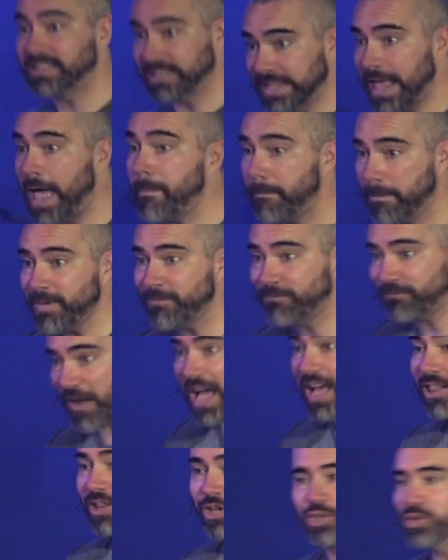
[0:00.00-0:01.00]
Let me
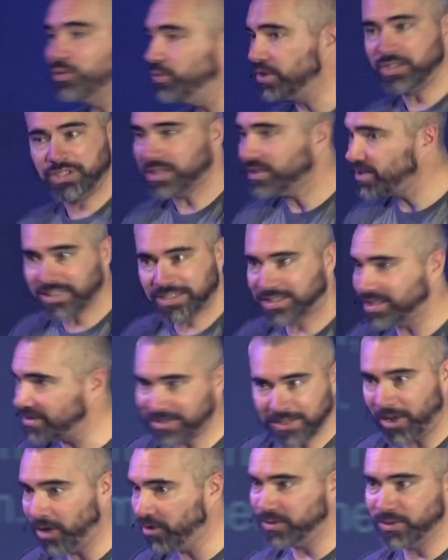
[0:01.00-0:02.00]
follow you. And Jesus says,
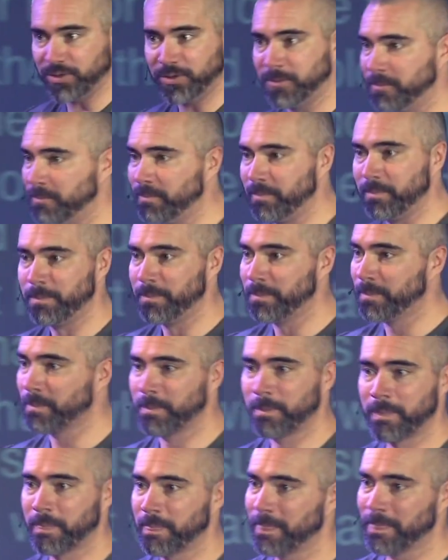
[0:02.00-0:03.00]
No, dude,
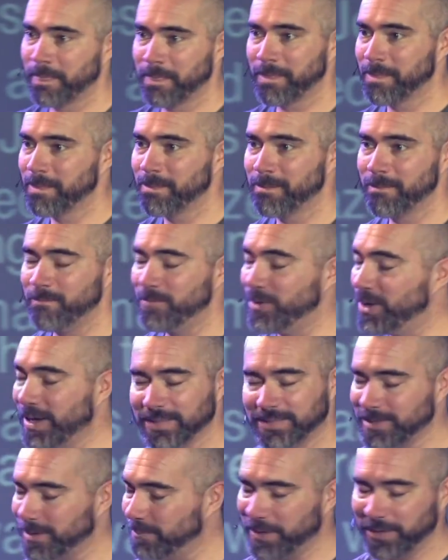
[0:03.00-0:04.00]
you got
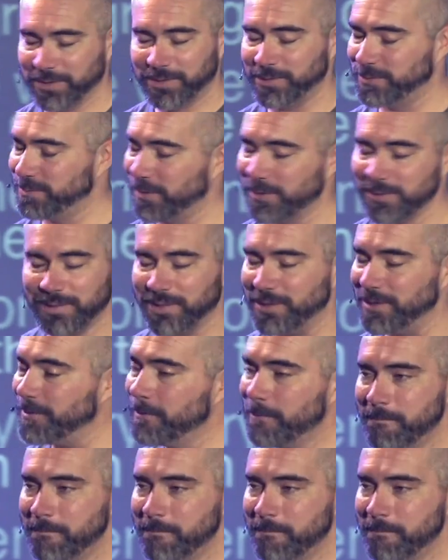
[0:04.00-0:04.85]
something else you're supposed to do.